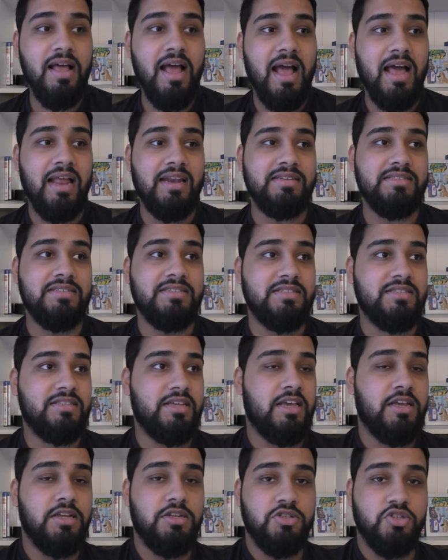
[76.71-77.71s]
and the
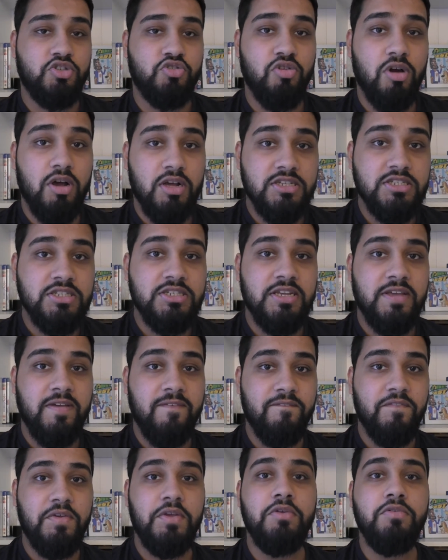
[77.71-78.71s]

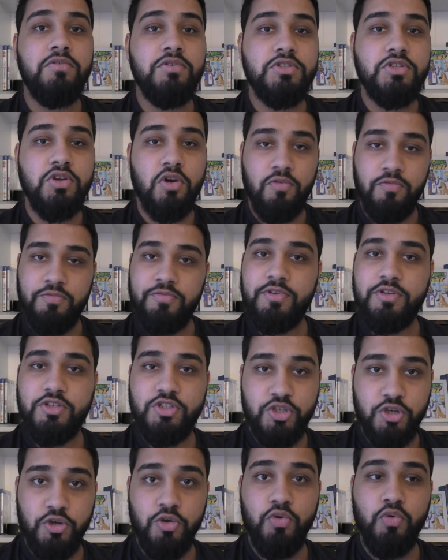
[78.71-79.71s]
contrasting views of the
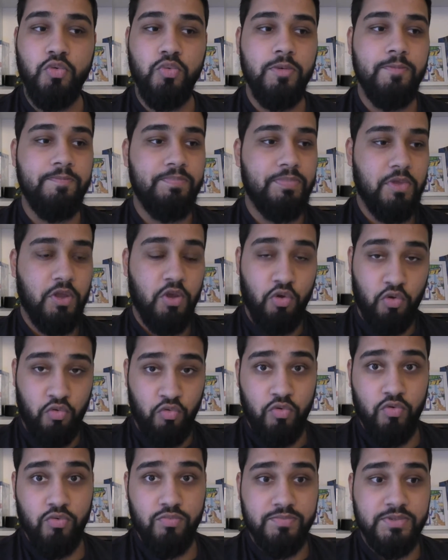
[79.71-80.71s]
two
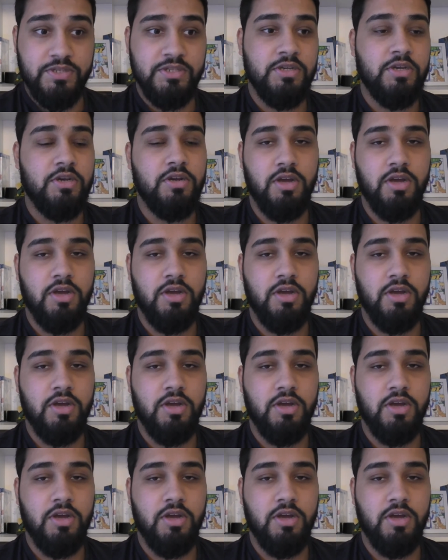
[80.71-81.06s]
groups,